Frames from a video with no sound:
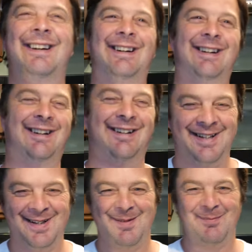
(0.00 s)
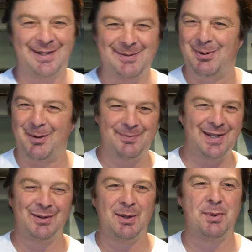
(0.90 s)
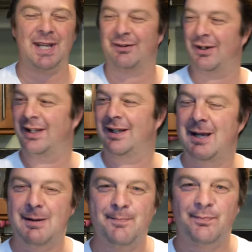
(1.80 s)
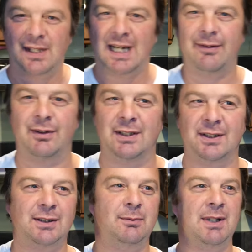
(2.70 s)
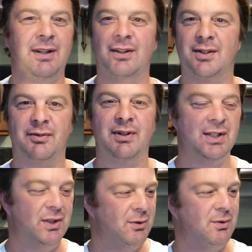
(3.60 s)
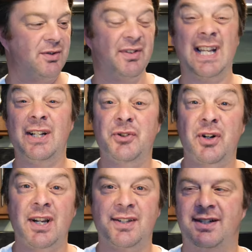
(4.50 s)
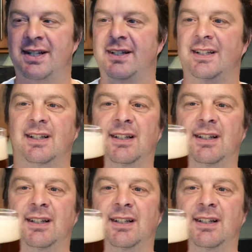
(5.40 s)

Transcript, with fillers: but I pop down the beer aisle, have a look, and when they got something new, something interesting,